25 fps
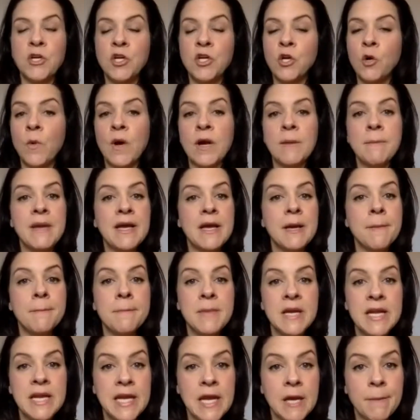You don't want to make a
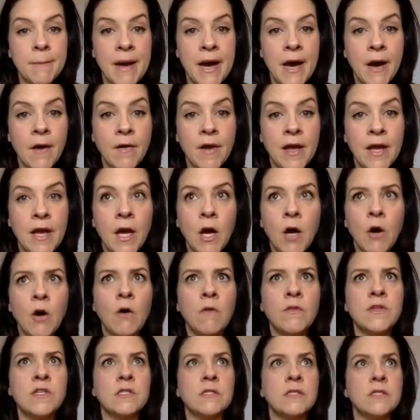meaning about it. Oh,
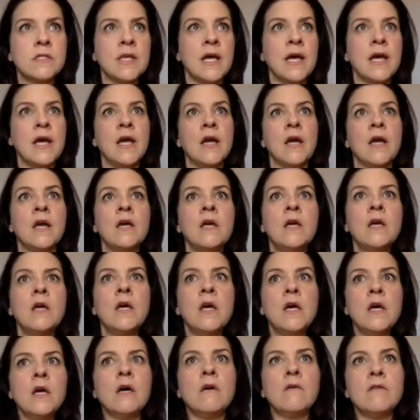this is like,
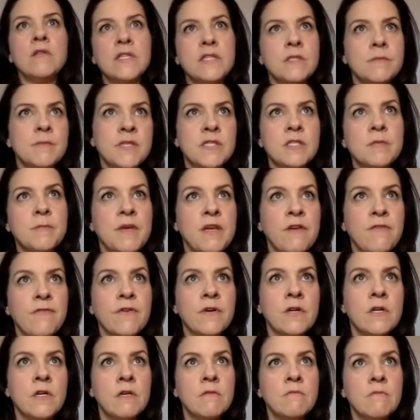oh, this must be
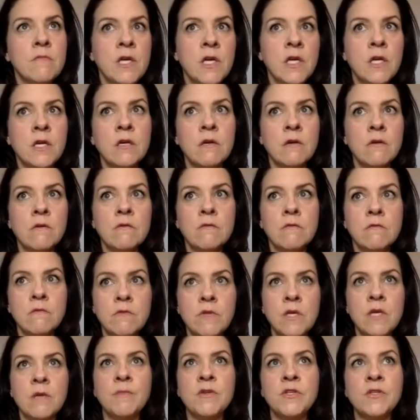from, you know,
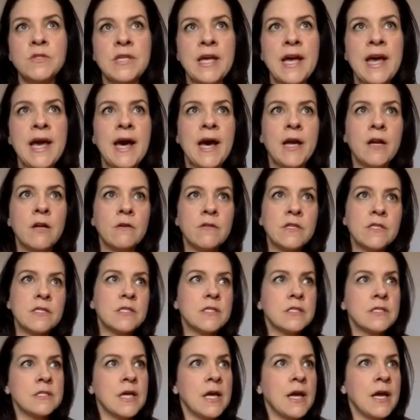the abuse I had, or this
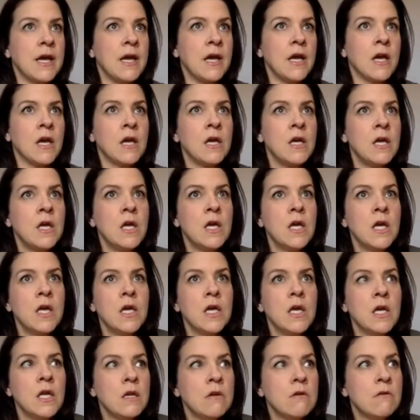is like,
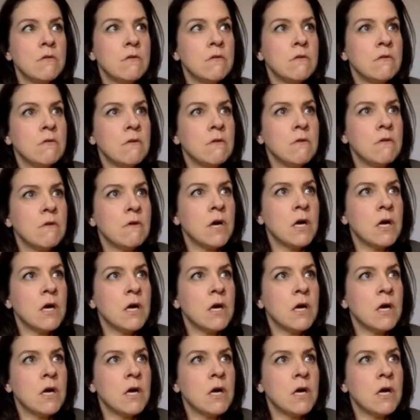you know,